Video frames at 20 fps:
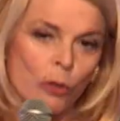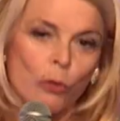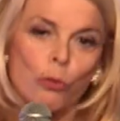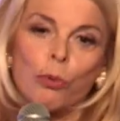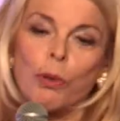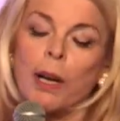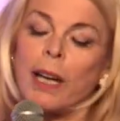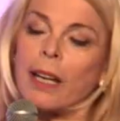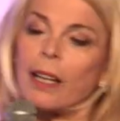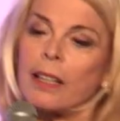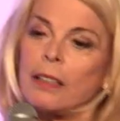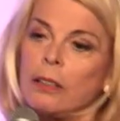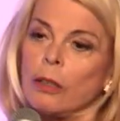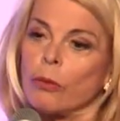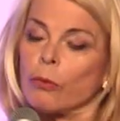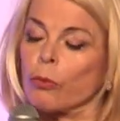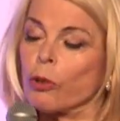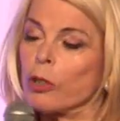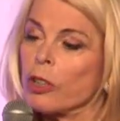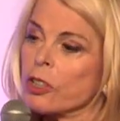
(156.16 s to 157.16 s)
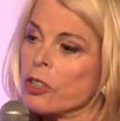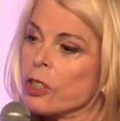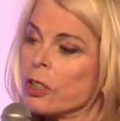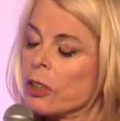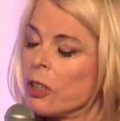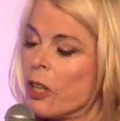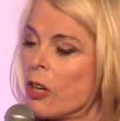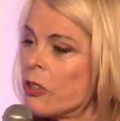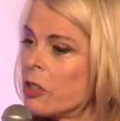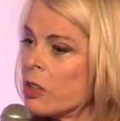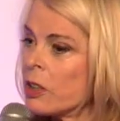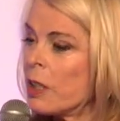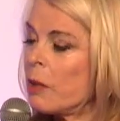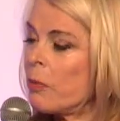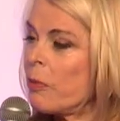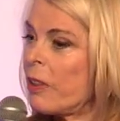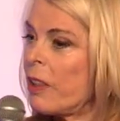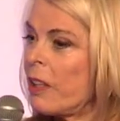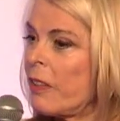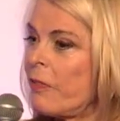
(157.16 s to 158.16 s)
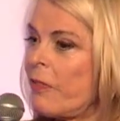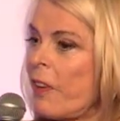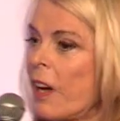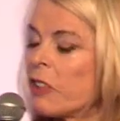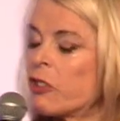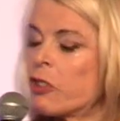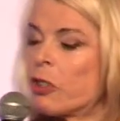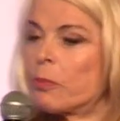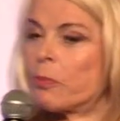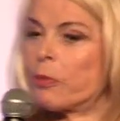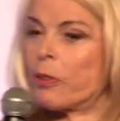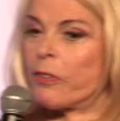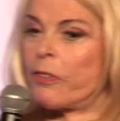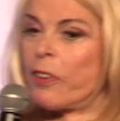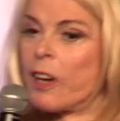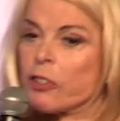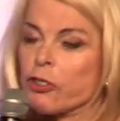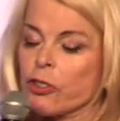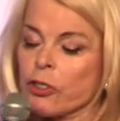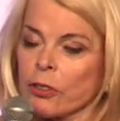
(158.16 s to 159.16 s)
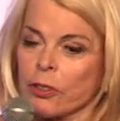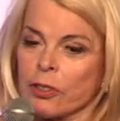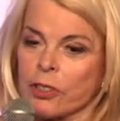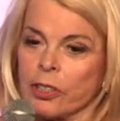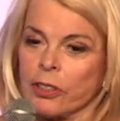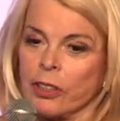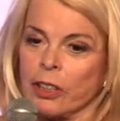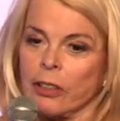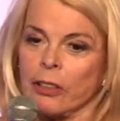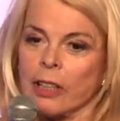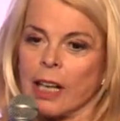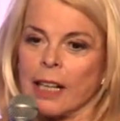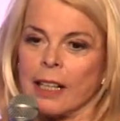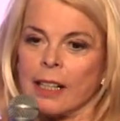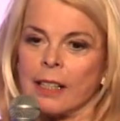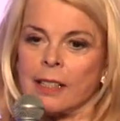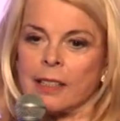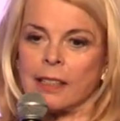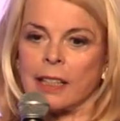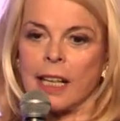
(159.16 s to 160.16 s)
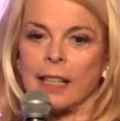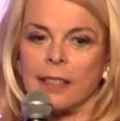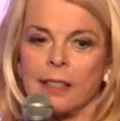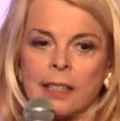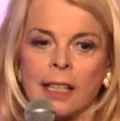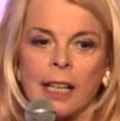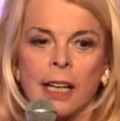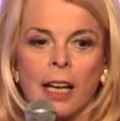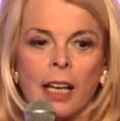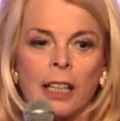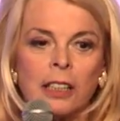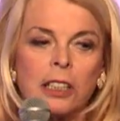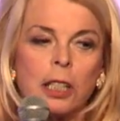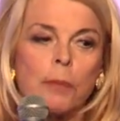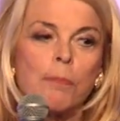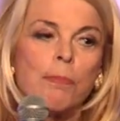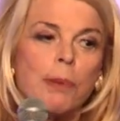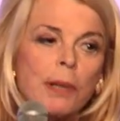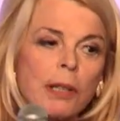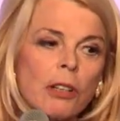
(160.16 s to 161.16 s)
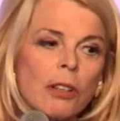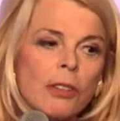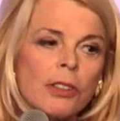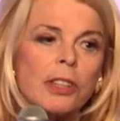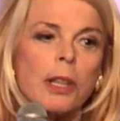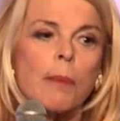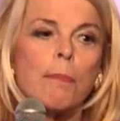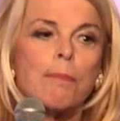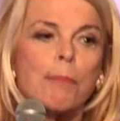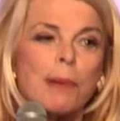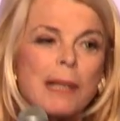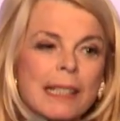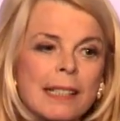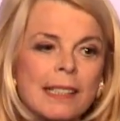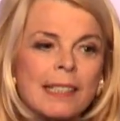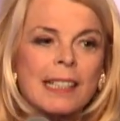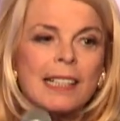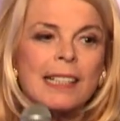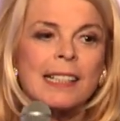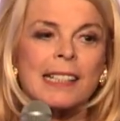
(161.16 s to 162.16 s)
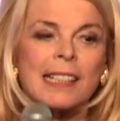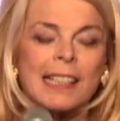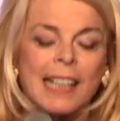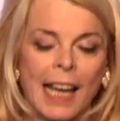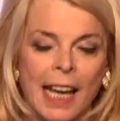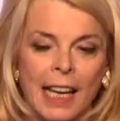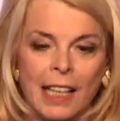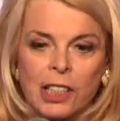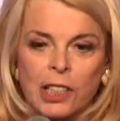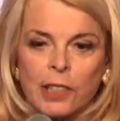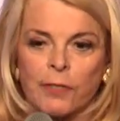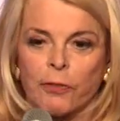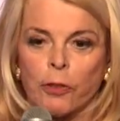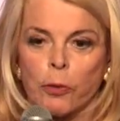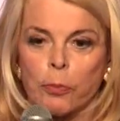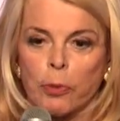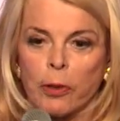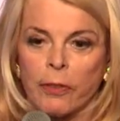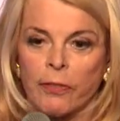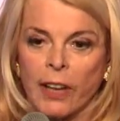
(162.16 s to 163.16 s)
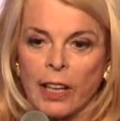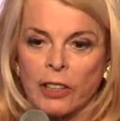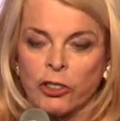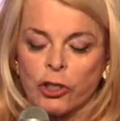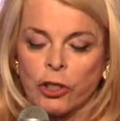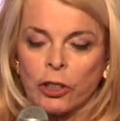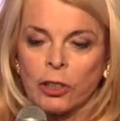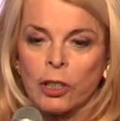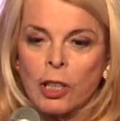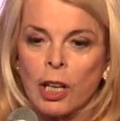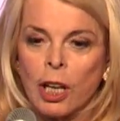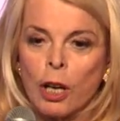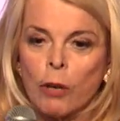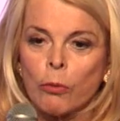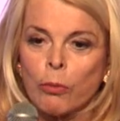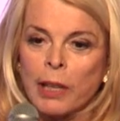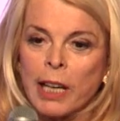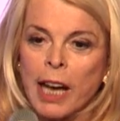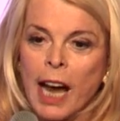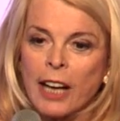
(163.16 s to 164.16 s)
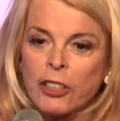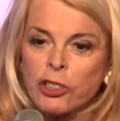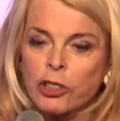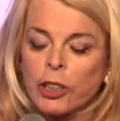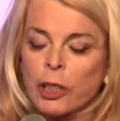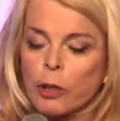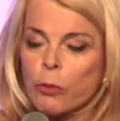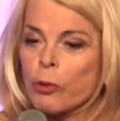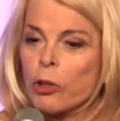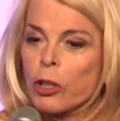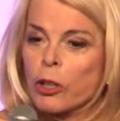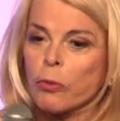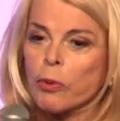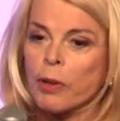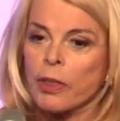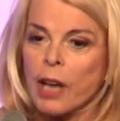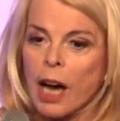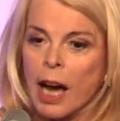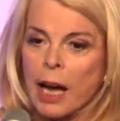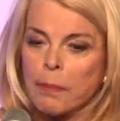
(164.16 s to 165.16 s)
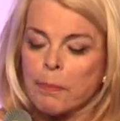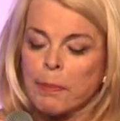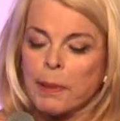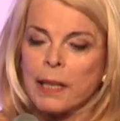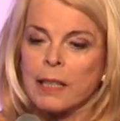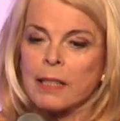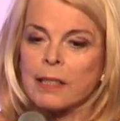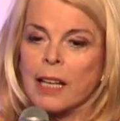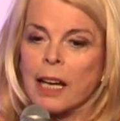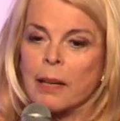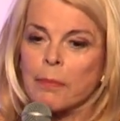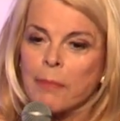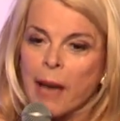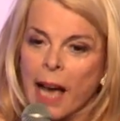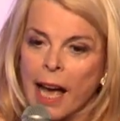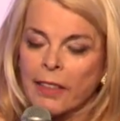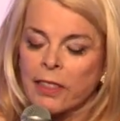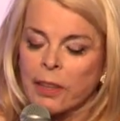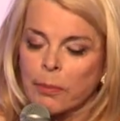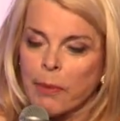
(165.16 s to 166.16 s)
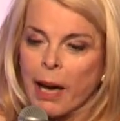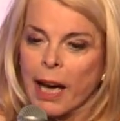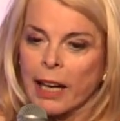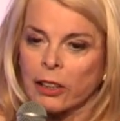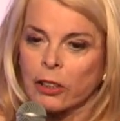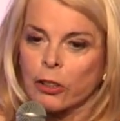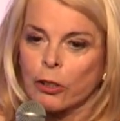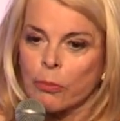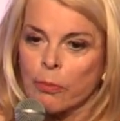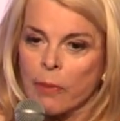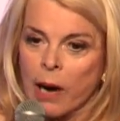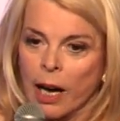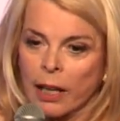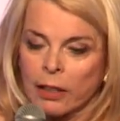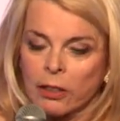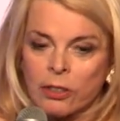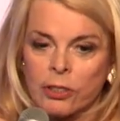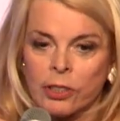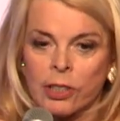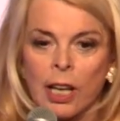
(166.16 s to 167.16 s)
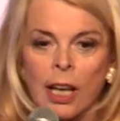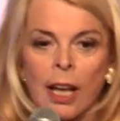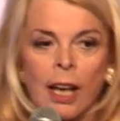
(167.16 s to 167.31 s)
RID works closely with infection professionals in the United States to build the business case for prevention. We actually work with IPs on mathematical models